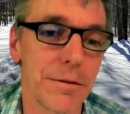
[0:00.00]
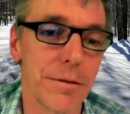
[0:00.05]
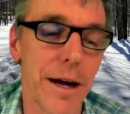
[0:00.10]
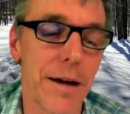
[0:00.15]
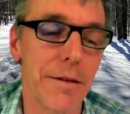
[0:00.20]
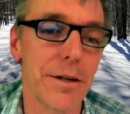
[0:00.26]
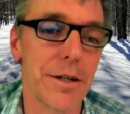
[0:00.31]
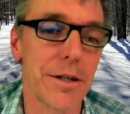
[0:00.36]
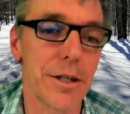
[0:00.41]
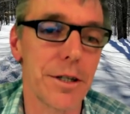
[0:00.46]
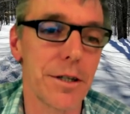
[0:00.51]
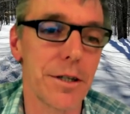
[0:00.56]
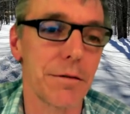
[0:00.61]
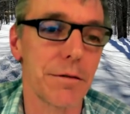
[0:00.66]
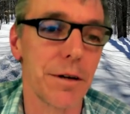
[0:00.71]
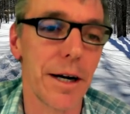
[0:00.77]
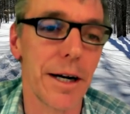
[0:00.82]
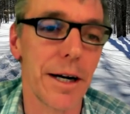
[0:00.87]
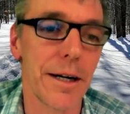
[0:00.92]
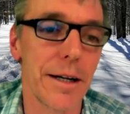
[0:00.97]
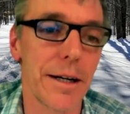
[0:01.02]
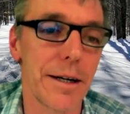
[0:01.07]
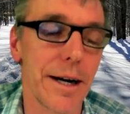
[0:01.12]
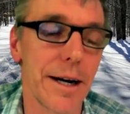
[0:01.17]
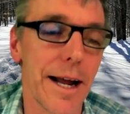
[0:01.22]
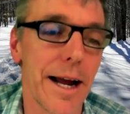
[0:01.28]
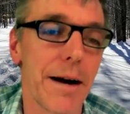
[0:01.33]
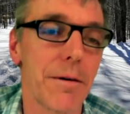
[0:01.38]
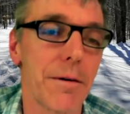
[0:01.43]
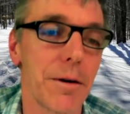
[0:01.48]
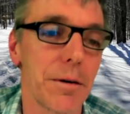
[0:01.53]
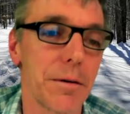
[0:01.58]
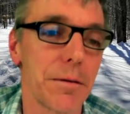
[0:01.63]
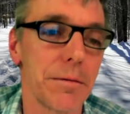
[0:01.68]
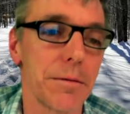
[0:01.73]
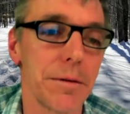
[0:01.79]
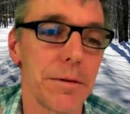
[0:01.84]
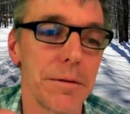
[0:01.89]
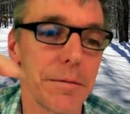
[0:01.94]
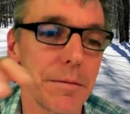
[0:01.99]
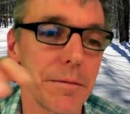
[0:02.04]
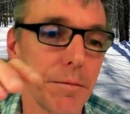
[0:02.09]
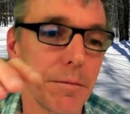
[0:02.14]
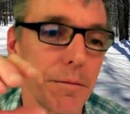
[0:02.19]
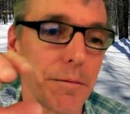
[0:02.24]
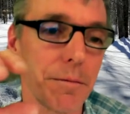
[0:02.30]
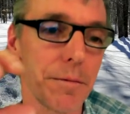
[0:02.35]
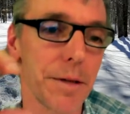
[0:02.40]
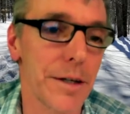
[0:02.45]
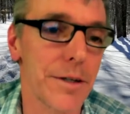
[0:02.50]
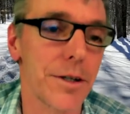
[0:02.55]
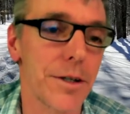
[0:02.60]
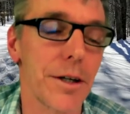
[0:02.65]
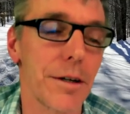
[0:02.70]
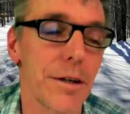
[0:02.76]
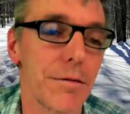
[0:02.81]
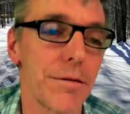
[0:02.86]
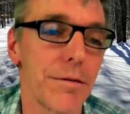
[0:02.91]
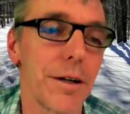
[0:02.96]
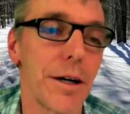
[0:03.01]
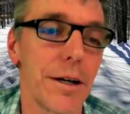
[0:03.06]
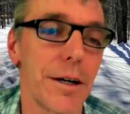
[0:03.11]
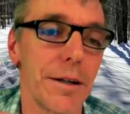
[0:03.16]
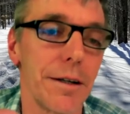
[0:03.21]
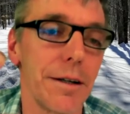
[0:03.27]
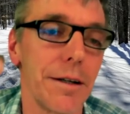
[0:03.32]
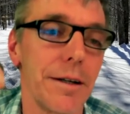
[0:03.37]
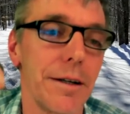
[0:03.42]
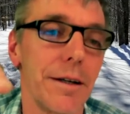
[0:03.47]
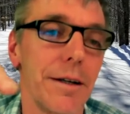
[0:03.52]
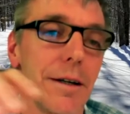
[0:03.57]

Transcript: five inches of rain in an hour, things are going to flood.